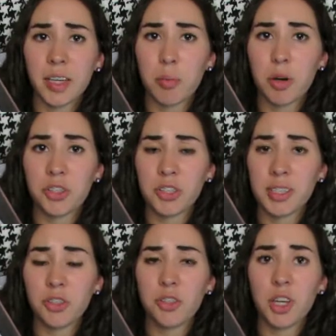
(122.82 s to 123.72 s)

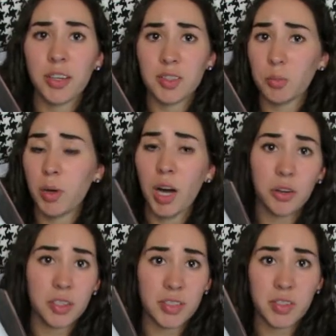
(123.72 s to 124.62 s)
purchasing jugs or
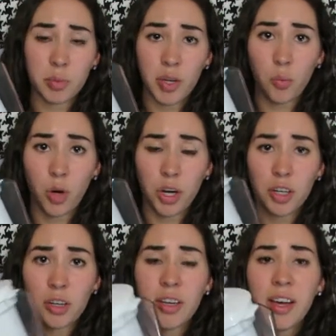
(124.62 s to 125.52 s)
bottles of spring
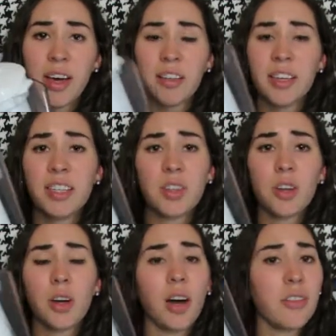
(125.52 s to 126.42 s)
water. These
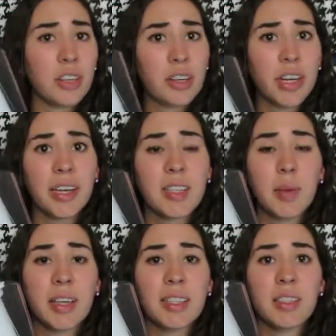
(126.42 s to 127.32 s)
are not very
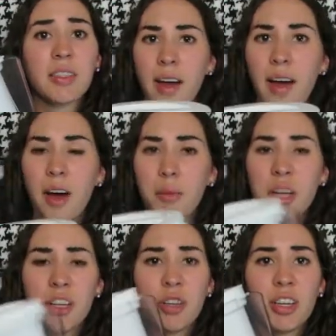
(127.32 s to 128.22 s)
expensive,
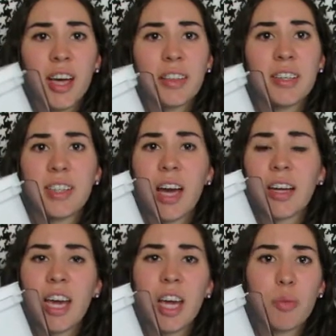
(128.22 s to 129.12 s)
and you can get these at
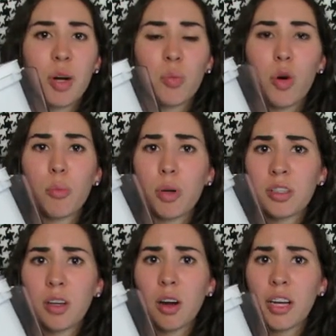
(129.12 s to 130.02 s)
Kmart, Walmart,
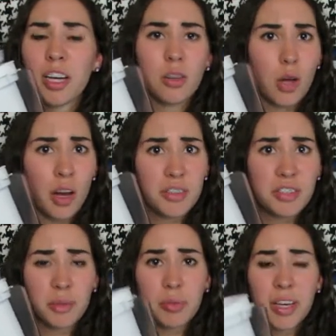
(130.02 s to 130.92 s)
Target, a lot of
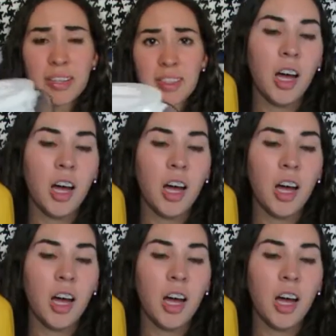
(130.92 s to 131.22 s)
different places.